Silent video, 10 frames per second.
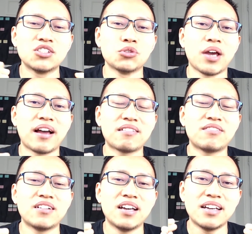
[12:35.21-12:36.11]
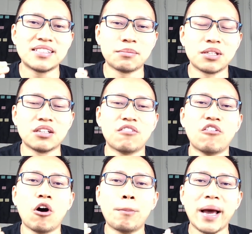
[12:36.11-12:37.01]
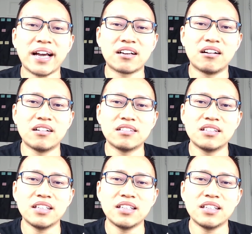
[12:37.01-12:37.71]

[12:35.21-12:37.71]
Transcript: so you have something to fall back on